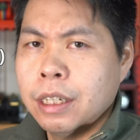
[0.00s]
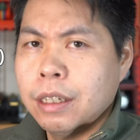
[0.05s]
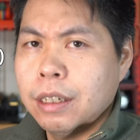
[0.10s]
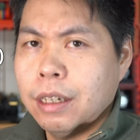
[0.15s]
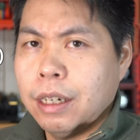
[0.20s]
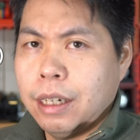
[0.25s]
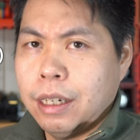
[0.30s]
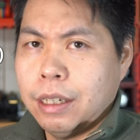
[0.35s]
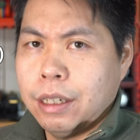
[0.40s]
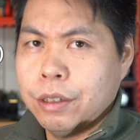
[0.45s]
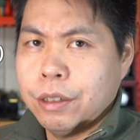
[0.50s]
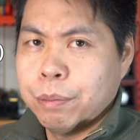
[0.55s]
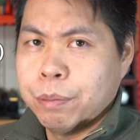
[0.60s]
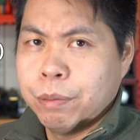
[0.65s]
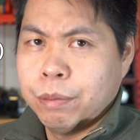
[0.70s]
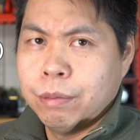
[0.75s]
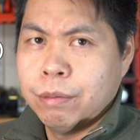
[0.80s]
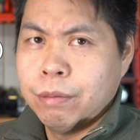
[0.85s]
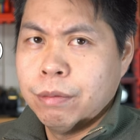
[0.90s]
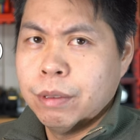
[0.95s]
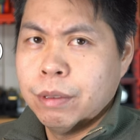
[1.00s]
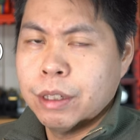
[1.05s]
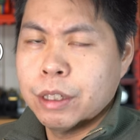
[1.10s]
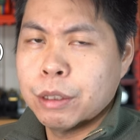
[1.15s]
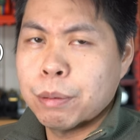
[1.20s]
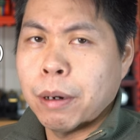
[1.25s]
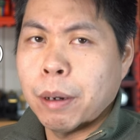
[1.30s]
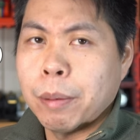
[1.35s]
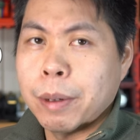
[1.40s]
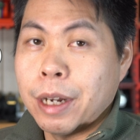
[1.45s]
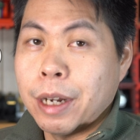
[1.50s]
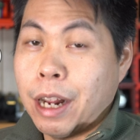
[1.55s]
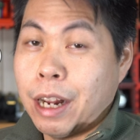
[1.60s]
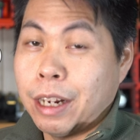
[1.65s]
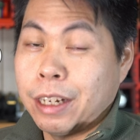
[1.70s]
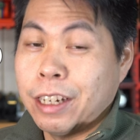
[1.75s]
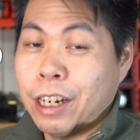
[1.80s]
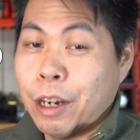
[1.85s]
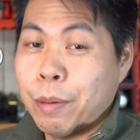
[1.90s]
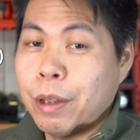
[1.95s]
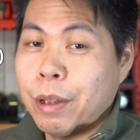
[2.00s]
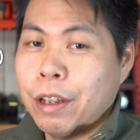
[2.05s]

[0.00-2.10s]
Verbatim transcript: Uh, It's probably not going to